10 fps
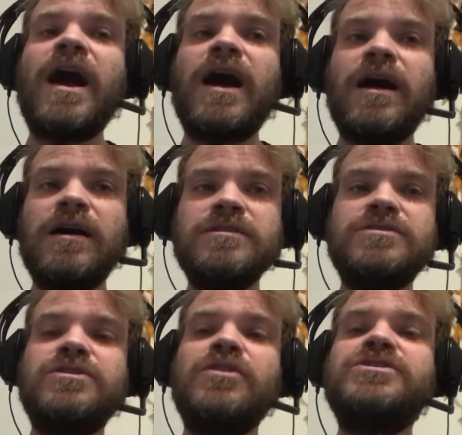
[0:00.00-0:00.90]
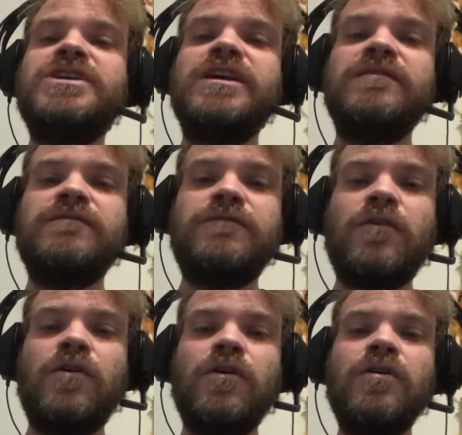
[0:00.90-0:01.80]
are searching
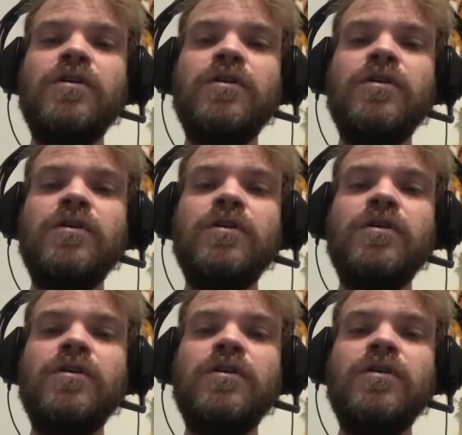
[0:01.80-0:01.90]
for